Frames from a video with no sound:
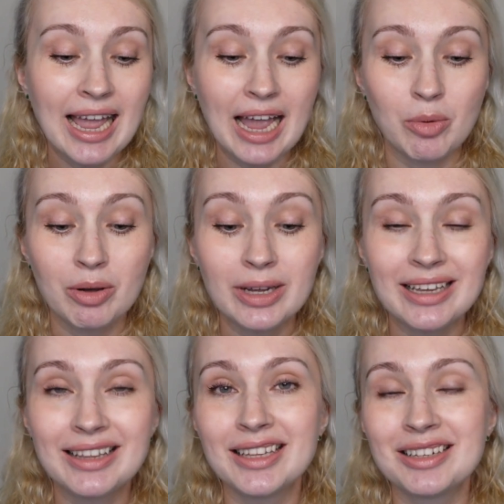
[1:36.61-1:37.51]
However,
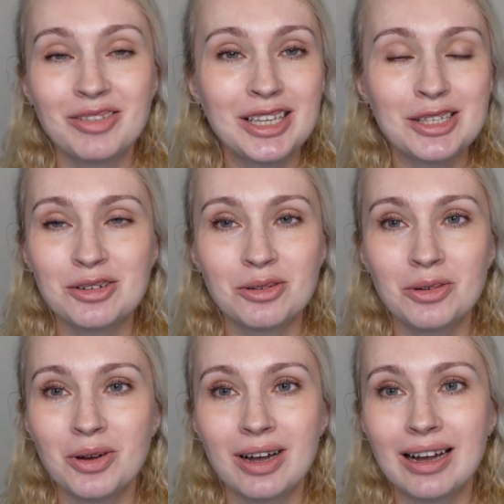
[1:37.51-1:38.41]
in that video,
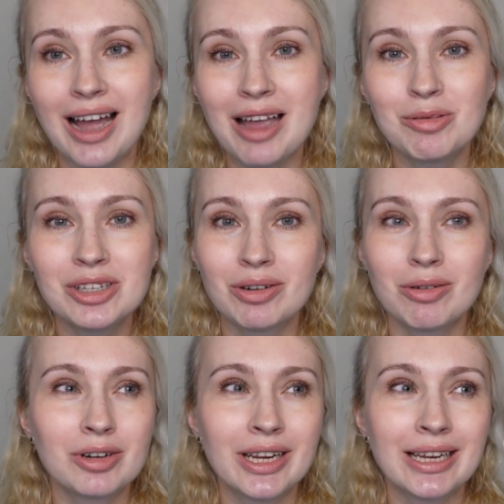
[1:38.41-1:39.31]
uh, I was
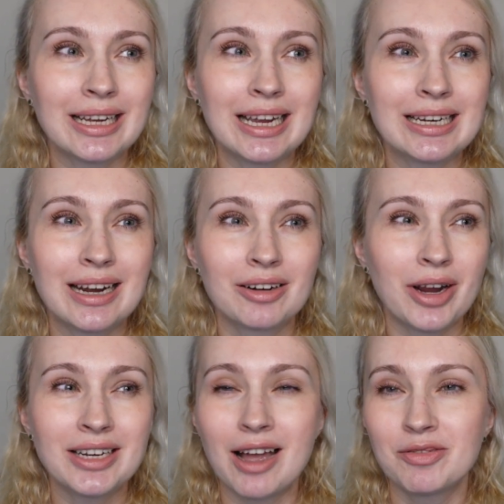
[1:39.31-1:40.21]
recording it
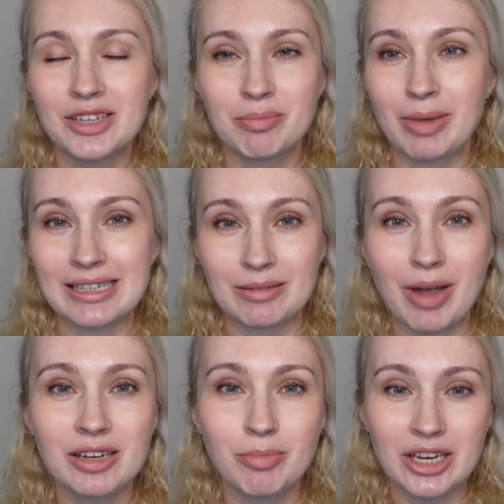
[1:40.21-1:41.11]
right after I passed
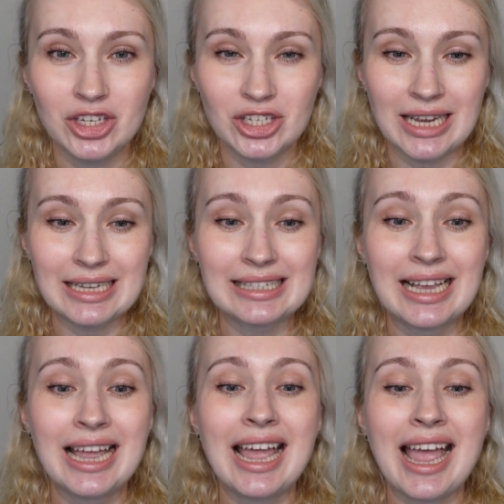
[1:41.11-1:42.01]
my bench test
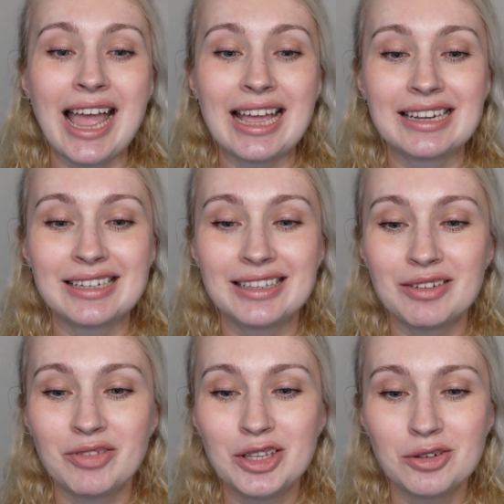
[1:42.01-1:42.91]
and in that
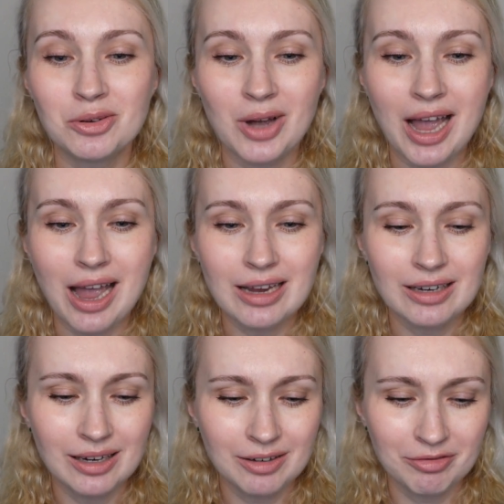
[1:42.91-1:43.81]
video I
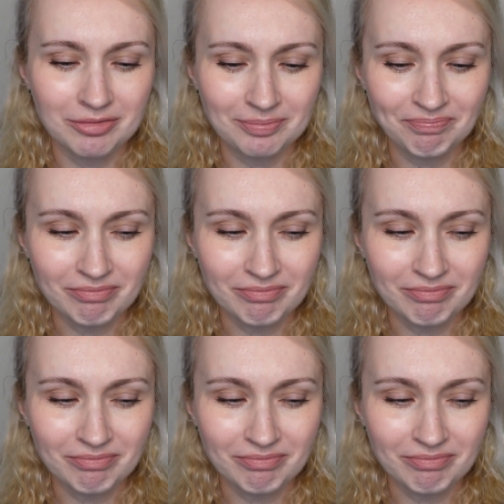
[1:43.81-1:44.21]
kind of